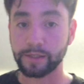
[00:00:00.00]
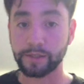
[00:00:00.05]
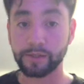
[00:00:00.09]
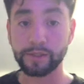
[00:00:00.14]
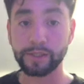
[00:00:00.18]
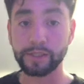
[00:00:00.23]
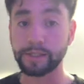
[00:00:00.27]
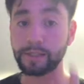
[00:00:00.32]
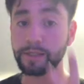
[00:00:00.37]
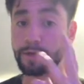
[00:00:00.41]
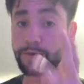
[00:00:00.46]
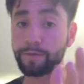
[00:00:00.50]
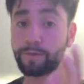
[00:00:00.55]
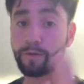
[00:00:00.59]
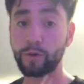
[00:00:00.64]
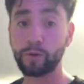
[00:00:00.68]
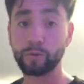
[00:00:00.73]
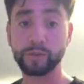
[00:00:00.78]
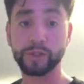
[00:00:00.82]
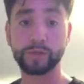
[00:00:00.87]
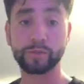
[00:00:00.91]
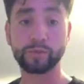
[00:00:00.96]
You just need a
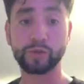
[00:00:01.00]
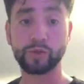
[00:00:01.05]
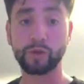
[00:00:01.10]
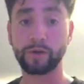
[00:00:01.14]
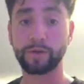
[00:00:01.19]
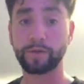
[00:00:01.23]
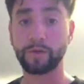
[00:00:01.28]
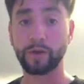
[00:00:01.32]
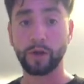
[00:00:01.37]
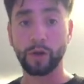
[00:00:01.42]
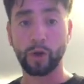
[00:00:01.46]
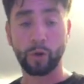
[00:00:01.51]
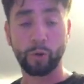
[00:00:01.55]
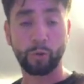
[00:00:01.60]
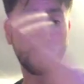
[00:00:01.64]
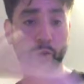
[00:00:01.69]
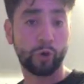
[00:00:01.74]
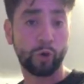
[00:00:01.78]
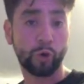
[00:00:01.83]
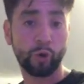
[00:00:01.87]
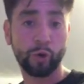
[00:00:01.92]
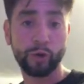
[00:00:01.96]
phone with some sort of
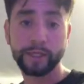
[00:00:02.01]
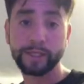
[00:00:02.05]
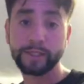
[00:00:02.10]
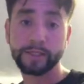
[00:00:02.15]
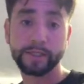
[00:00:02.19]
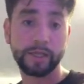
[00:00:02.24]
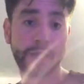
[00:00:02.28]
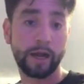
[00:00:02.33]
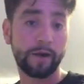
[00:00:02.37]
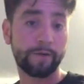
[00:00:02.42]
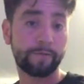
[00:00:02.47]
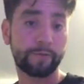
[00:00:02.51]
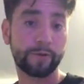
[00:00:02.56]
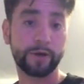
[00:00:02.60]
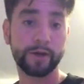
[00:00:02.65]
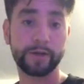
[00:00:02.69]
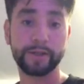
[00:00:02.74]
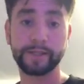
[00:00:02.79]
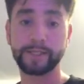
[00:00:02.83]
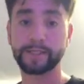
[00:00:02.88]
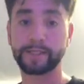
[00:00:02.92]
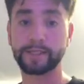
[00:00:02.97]
recording software
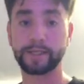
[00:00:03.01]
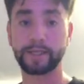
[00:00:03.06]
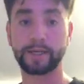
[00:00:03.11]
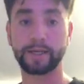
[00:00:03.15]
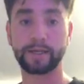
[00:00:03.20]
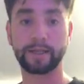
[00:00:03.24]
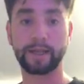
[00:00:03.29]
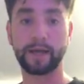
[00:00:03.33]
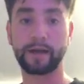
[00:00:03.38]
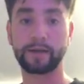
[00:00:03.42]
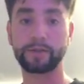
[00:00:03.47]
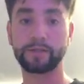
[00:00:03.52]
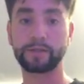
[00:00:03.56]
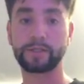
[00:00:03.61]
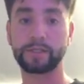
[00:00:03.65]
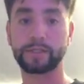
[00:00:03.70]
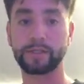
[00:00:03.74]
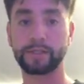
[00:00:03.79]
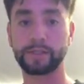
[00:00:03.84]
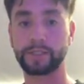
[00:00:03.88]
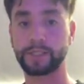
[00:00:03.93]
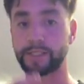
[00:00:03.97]
that's going to allow you
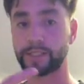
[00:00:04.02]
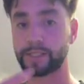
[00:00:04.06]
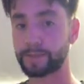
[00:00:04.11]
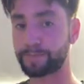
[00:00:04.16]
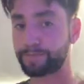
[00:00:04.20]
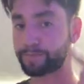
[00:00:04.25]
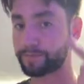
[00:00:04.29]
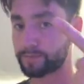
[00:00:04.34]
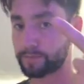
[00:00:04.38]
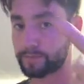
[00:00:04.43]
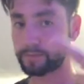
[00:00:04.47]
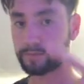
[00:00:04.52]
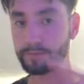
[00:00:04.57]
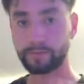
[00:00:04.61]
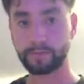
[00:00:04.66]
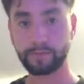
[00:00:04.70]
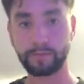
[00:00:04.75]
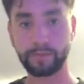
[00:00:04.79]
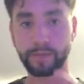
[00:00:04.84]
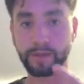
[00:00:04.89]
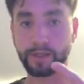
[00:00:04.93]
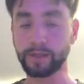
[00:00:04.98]
to just
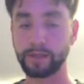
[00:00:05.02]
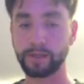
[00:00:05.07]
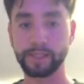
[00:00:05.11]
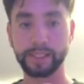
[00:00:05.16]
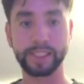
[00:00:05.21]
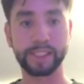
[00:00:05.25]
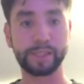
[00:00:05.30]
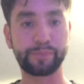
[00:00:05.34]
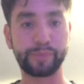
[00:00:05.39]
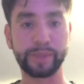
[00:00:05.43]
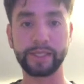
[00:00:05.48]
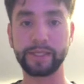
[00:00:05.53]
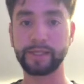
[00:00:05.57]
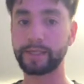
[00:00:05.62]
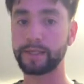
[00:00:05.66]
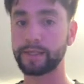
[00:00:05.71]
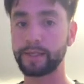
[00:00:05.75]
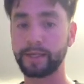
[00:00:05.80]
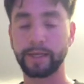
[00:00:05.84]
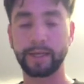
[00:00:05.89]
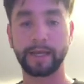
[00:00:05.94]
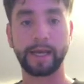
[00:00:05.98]
speak,
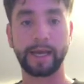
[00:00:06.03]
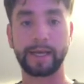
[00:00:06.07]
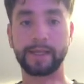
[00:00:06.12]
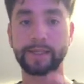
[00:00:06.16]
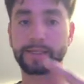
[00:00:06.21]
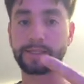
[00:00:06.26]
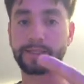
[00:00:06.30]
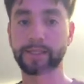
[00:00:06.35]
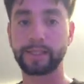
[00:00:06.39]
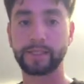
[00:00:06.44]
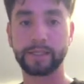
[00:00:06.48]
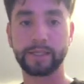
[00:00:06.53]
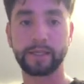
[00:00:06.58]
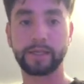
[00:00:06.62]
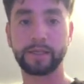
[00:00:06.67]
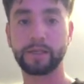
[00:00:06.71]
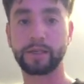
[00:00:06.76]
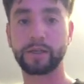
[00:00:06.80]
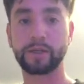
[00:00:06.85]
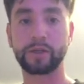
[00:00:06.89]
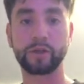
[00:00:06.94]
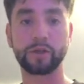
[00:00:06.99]
and it's going
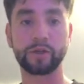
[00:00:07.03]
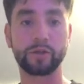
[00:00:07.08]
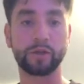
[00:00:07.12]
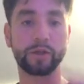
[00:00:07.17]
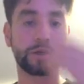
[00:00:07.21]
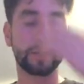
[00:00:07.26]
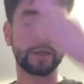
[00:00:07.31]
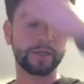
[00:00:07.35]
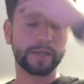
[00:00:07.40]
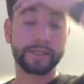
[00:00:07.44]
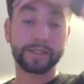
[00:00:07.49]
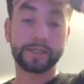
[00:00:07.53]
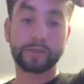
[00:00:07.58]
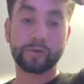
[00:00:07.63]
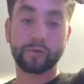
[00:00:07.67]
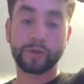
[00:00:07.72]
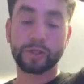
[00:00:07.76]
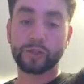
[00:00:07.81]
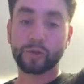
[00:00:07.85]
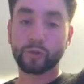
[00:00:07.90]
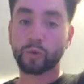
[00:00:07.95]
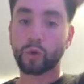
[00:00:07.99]

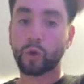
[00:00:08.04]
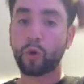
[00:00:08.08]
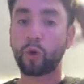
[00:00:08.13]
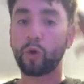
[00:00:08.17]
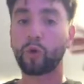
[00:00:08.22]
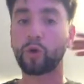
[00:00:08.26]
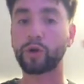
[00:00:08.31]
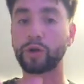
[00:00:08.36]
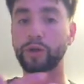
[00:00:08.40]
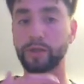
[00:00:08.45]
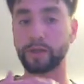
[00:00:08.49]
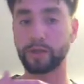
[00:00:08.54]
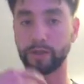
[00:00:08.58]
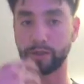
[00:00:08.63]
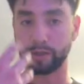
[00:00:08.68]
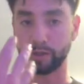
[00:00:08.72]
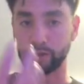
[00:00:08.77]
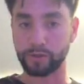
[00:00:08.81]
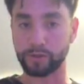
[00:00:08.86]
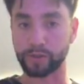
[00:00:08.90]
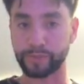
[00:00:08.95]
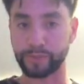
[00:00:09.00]
to record
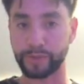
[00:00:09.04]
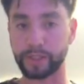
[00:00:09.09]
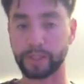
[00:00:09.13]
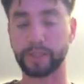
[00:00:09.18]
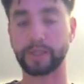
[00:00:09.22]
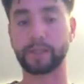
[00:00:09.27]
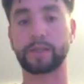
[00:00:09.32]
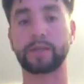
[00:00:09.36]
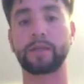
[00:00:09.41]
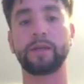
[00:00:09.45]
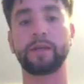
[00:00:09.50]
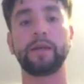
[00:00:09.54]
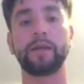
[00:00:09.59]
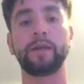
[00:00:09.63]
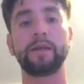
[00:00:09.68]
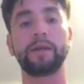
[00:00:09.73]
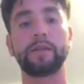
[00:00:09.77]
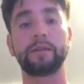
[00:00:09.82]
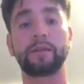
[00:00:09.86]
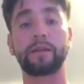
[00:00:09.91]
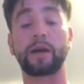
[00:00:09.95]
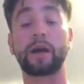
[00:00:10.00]
you speaking.
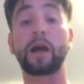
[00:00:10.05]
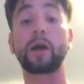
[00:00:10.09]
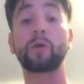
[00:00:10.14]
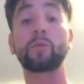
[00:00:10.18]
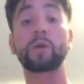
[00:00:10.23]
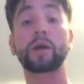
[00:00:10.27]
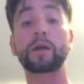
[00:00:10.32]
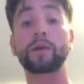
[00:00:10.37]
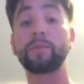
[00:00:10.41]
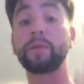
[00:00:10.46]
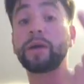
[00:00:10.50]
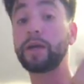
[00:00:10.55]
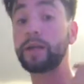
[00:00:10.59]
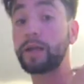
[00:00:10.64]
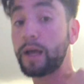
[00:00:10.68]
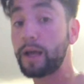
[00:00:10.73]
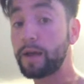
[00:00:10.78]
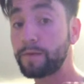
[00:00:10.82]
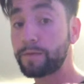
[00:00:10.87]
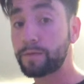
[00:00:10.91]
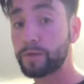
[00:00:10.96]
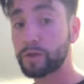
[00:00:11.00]
Now, I recommend
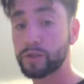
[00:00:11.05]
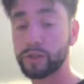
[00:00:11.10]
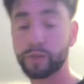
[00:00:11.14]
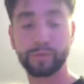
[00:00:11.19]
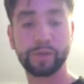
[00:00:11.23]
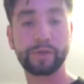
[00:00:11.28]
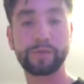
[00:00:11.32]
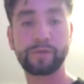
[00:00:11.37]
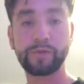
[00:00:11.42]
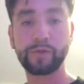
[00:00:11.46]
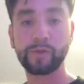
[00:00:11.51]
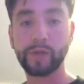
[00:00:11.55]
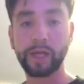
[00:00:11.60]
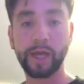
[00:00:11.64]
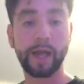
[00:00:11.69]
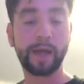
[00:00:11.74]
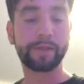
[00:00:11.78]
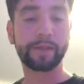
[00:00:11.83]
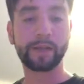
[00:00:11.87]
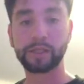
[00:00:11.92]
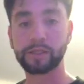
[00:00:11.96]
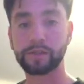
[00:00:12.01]
headphones, but if you
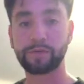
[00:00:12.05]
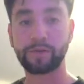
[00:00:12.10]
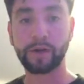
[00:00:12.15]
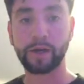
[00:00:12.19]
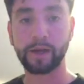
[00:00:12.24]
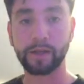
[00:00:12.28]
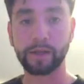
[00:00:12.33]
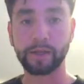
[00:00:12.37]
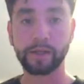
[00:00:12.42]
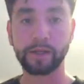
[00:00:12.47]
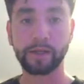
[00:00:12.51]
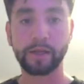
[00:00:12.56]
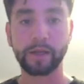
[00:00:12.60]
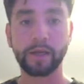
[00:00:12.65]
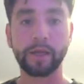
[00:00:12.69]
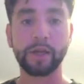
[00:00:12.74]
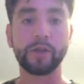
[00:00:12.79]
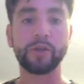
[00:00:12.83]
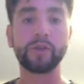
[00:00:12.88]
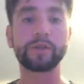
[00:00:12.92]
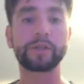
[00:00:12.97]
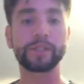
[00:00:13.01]
can't, that's fine.
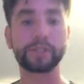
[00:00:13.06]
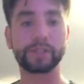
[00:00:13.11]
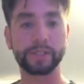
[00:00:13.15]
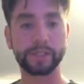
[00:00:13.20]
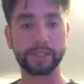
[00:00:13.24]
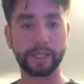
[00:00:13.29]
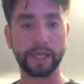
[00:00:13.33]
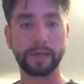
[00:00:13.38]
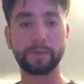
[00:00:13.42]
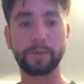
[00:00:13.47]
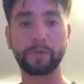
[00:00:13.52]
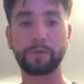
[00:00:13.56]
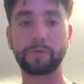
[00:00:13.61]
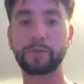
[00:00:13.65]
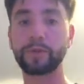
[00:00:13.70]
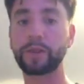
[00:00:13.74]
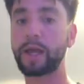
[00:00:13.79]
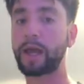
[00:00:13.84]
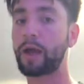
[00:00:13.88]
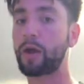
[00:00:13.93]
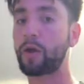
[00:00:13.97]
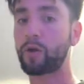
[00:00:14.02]
You can just save up for
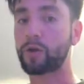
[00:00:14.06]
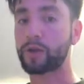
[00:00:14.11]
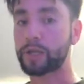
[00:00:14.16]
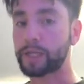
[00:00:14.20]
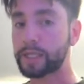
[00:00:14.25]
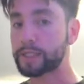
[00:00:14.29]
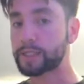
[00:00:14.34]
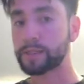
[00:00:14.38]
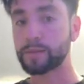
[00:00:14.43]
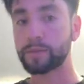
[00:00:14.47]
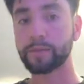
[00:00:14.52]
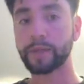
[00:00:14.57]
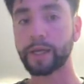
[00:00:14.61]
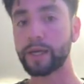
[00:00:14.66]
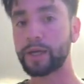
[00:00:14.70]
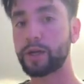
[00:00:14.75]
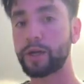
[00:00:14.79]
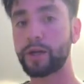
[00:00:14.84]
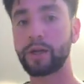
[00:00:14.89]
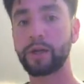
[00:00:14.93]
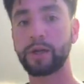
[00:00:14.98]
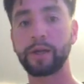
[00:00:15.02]
that or get some
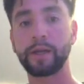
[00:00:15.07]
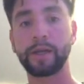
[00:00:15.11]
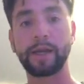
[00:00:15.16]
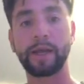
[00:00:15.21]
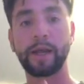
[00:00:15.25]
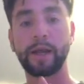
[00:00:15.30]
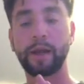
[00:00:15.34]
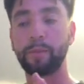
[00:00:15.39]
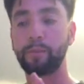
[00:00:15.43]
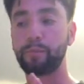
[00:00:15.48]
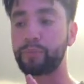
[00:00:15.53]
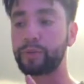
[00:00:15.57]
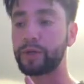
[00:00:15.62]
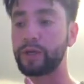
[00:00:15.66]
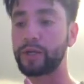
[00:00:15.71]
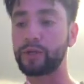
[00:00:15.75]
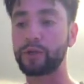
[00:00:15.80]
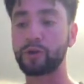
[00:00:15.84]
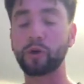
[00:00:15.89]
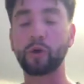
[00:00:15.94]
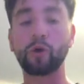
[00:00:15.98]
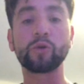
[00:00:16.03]
later, but
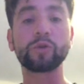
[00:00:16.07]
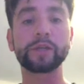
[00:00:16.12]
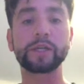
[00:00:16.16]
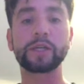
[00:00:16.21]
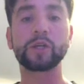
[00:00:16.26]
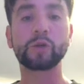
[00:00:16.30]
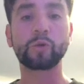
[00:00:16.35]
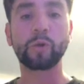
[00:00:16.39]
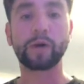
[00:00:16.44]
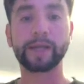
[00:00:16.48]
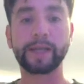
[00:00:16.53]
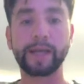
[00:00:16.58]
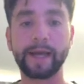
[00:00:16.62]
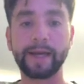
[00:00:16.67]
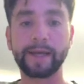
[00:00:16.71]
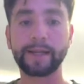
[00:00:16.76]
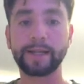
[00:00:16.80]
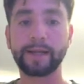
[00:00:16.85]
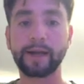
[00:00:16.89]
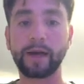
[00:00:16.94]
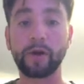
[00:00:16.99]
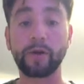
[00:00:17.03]
you're only going to want to
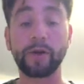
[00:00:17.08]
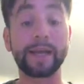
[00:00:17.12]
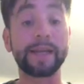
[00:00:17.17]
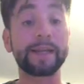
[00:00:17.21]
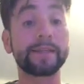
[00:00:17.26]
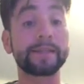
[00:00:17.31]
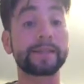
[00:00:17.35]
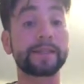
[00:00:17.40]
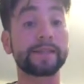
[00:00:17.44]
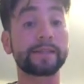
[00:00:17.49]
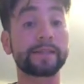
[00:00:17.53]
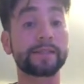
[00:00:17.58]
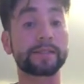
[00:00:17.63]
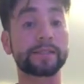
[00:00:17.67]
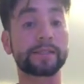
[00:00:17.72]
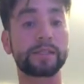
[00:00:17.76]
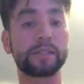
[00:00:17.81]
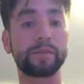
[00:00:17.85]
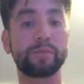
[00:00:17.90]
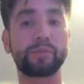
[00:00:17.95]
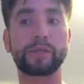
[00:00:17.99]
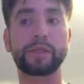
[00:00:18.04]
edit out anything that's
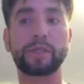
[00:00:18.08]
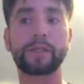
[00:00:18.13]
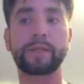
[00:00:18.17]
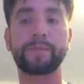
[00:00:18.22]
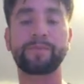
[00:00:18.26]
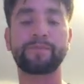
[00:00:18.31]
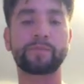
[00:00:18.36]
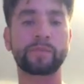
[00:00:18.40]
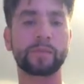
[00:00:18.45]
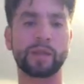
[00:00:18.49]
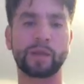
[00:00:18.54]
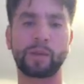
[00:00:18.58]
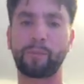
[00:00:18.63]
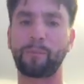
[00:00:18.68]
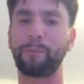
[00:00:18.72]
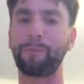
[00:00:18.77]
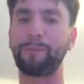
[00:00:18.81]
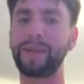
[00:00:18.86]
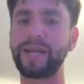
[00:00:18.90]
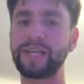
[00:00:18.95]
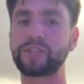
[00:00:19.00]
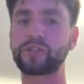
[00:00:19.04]
going to be
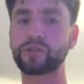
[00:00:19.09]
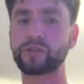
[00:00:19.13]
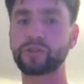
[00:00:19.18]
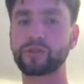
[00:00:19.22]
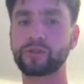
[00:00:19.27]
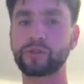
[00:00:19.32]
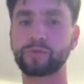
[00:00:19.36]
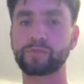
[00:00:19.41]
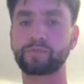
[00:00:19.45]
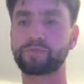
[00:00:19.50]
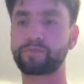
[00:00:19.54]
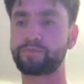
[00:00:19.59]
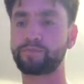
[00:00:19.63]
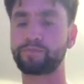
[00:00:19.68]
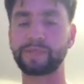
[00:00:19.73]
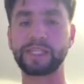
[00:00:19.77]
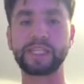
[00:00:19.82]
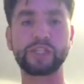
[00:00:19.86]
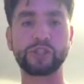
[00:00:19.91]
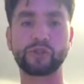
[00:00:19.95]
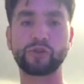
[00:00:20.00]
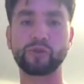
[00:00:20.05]
major
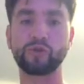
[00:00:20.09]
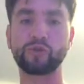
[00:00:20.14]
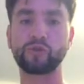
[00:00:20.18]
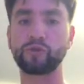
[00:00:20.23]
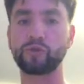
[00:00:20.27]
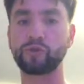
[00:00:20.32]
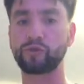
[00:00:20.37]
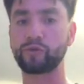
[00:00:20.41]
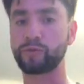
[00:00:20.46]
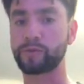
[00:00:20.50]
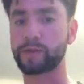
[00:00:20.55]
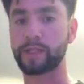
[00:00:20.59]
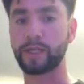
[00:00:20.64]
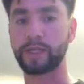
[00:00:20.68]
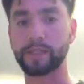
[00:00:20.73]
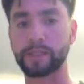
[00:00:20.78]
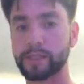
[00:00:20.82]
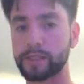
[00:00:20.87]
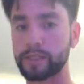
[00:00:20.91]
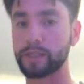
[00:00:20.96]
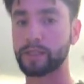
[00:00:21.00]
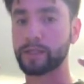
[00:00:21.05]
issues
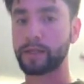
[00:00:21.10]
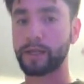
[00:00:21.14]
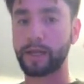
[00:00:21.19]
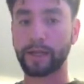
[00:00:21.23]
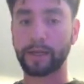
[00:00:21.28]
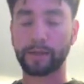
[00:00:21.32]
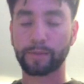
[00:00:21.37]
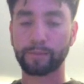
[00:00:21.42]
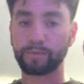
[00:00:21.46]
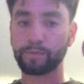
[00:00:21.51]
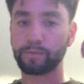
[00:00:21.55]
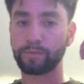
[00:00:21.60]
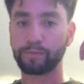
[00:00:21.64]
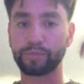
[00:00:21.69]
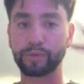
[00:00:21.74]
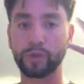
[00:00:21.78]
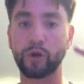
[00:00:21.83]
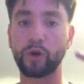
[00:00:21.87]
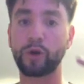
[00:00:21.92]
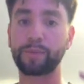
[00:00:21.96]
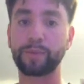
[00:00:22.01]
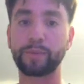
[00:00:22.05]
that's going to like
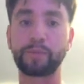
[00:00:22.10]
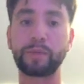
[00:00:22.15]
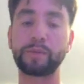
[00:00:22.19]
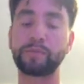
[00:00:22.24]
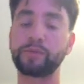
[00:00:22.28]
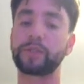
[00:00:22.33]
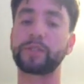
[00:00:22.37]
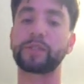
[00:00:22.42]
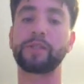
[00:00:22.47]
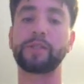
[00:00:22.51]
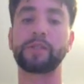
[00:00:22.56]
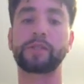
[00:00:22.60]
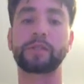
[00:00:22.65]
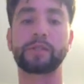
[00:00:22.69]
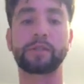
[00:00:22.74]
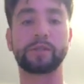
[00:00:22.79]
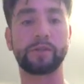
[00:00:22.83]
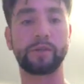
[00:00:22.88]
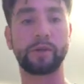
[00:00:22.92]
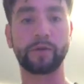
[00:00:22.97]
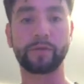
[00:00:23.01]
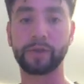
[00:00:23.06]
blow up in people's ears
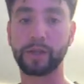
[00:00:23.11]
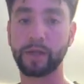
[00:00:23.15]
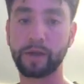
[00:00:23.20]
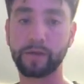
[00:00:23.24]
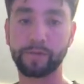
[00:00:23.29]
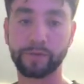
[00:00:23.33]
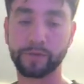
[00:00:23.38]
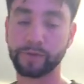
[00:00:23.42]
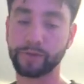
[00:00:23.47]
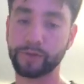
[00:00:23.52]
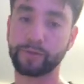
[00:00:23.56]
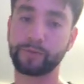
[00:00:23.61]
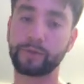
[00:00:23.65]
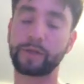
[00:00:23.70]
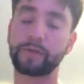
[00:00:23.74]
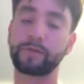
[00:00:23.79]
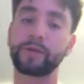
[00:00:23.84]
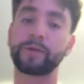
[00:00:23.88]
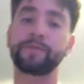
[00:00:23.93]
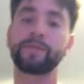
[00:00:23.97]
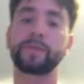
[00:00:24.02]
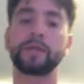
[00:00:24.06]
over the headphones or
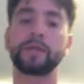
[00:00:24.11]
whatever.